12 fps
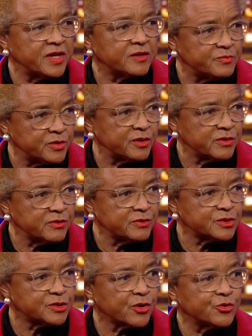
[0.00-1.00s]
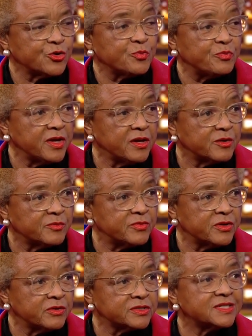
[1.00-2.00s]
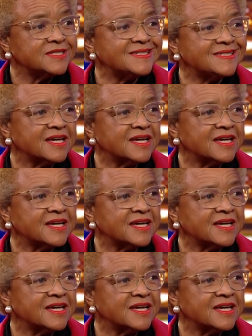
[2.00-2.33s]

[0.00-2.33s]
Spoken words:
been abused or you're being abused,